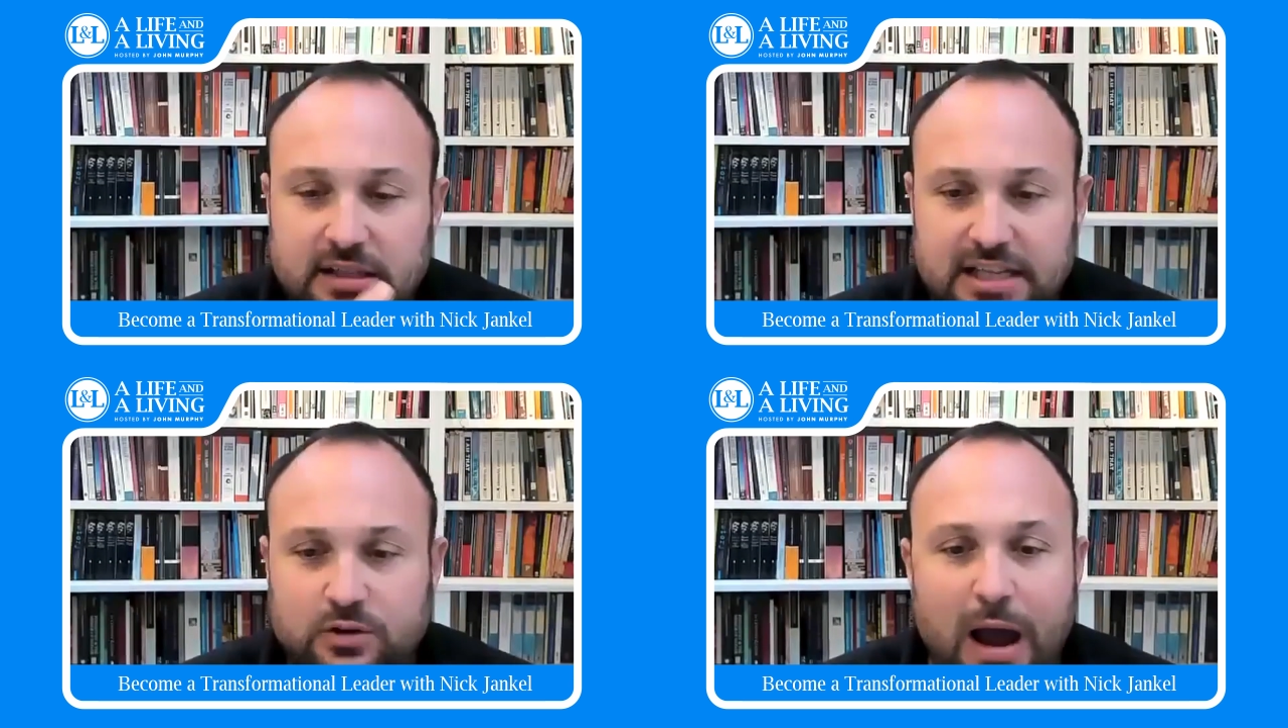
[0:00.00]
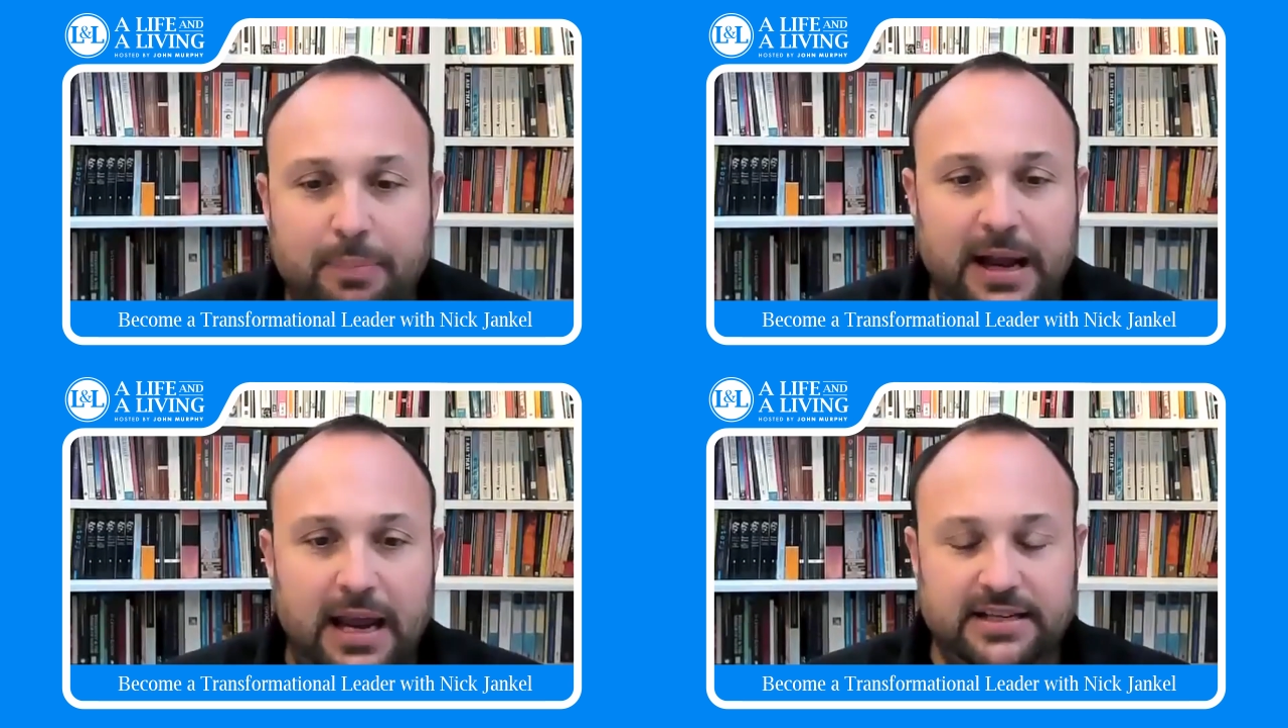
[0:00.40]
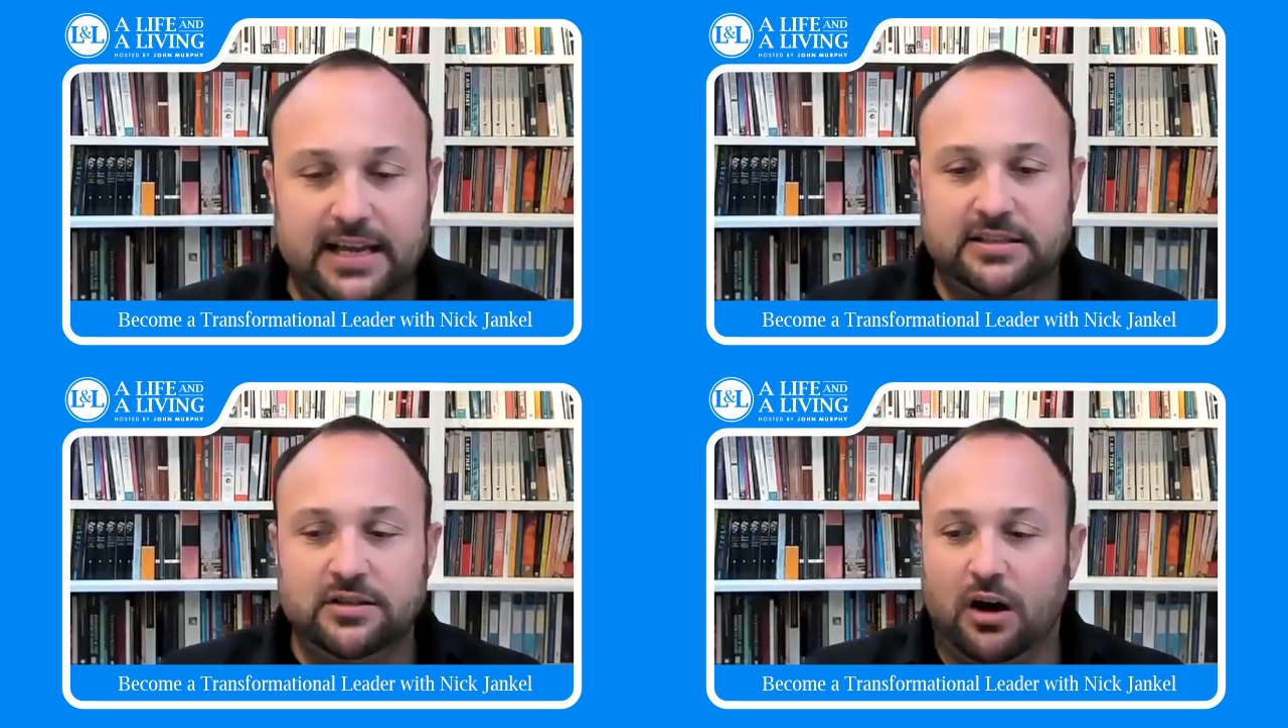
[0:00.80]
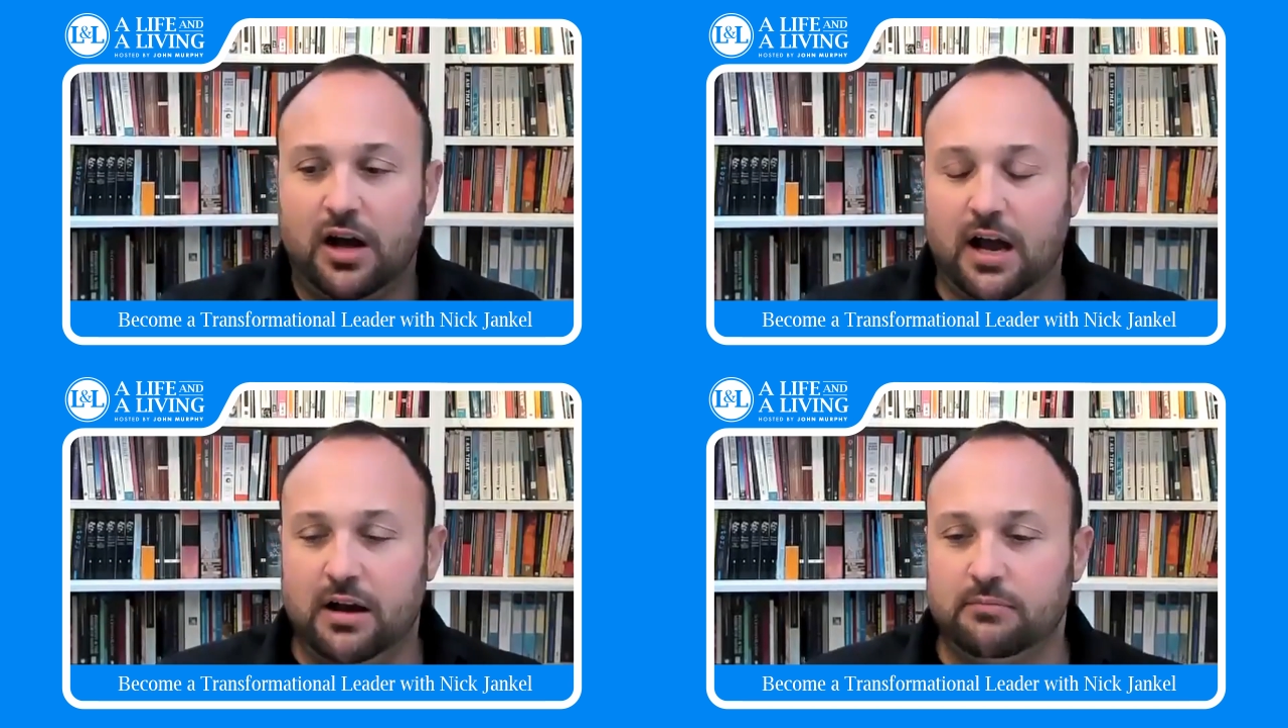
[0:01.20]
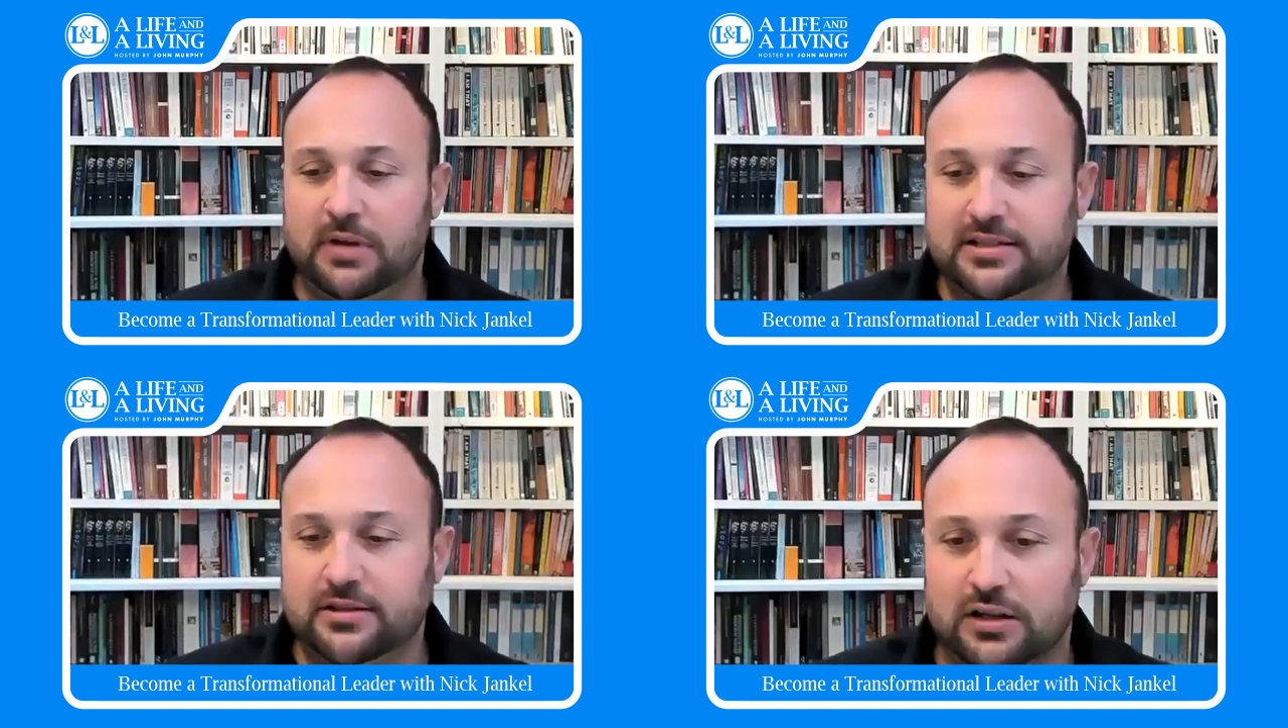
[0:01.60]
It's quite a big. It's not
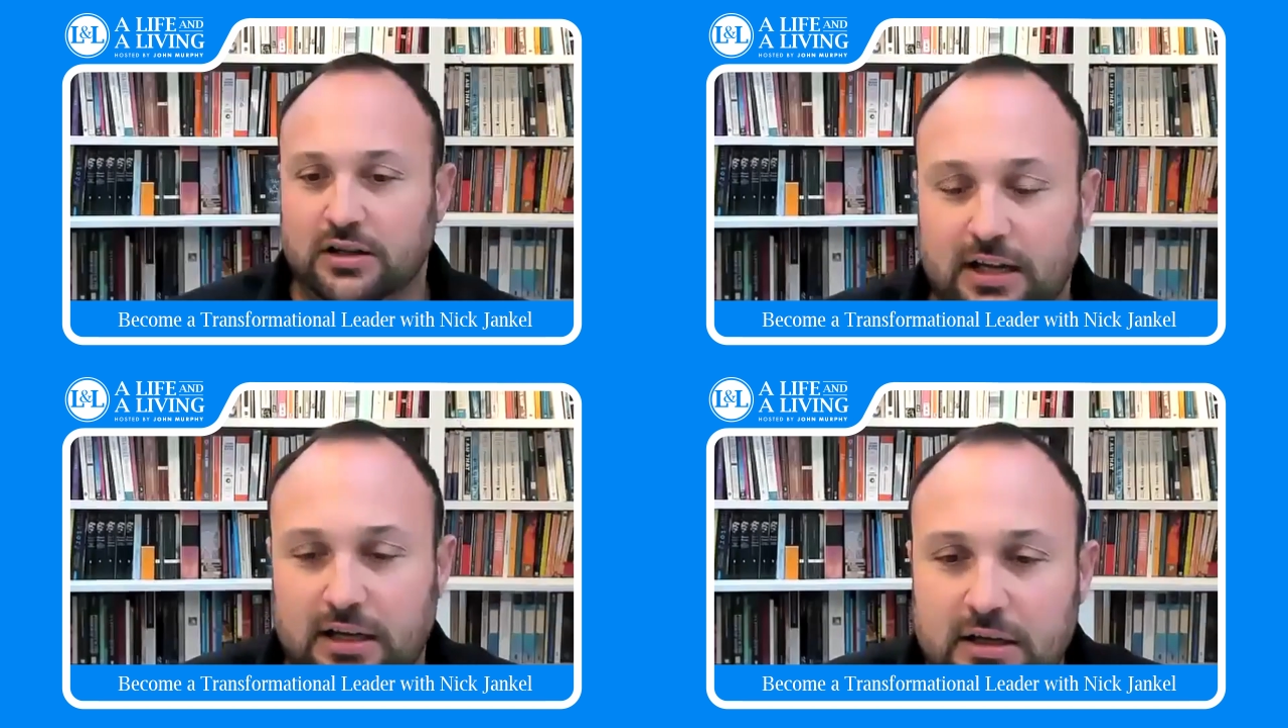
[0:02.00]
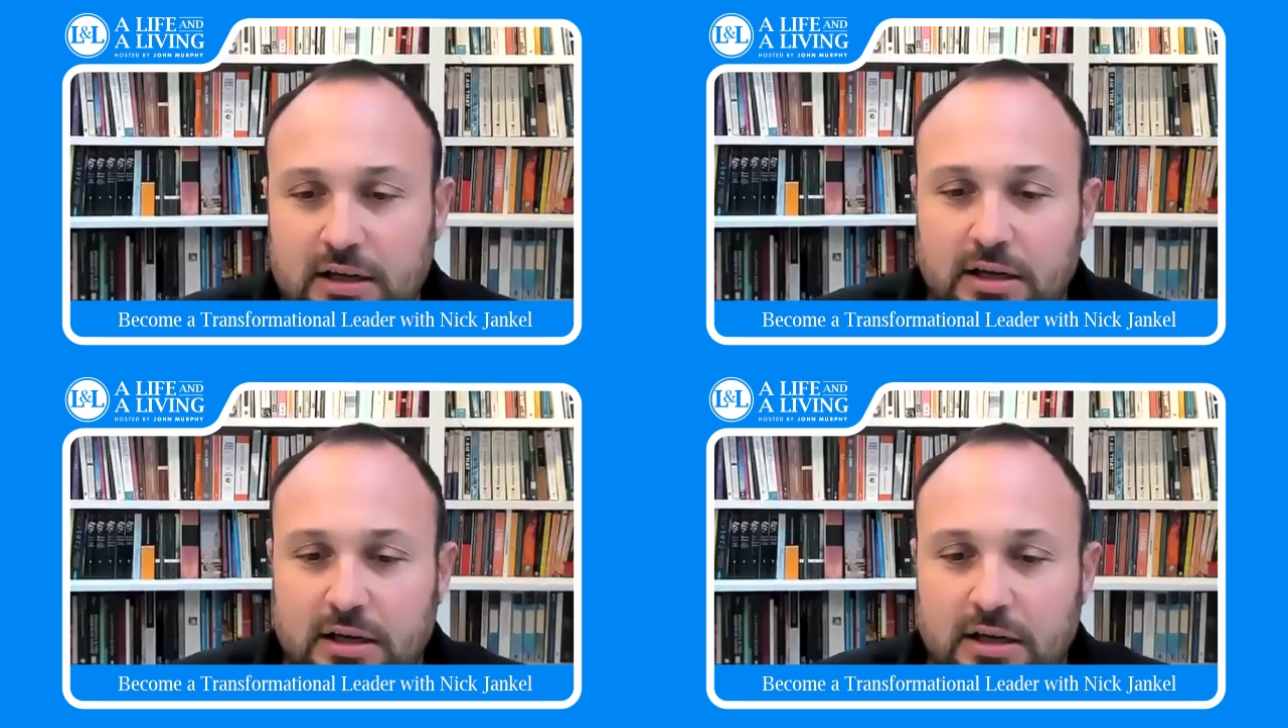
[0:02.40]
a